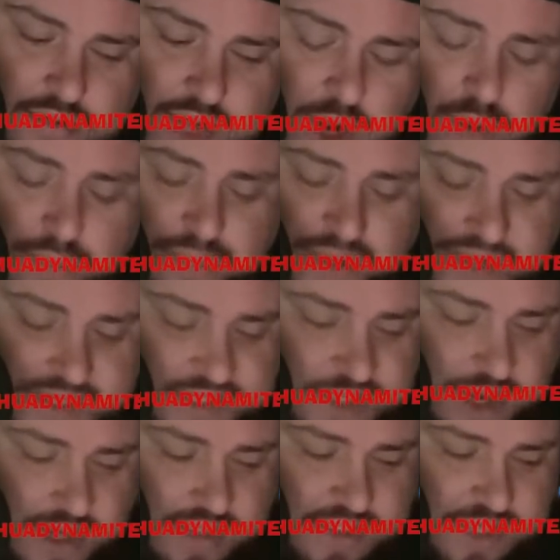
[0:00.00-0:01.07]
Don't piss
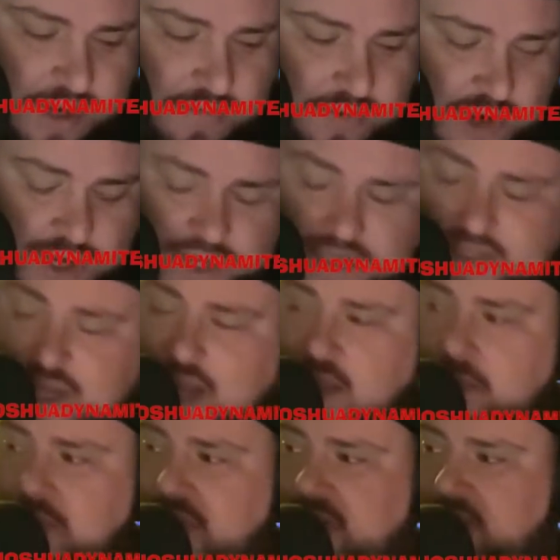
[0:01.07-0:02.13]
on someone and tell
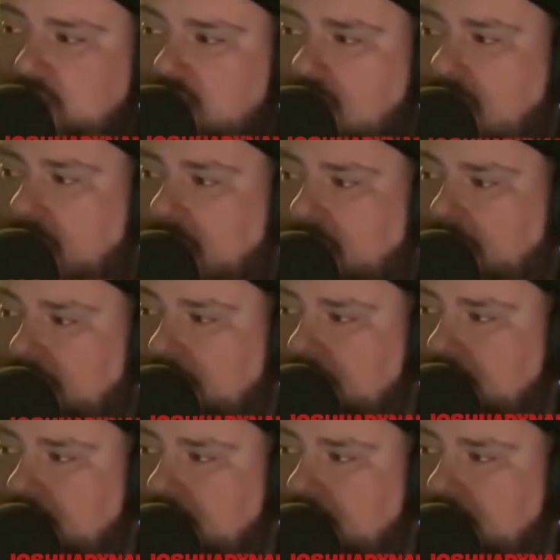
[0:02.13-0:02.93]
them that it's rain.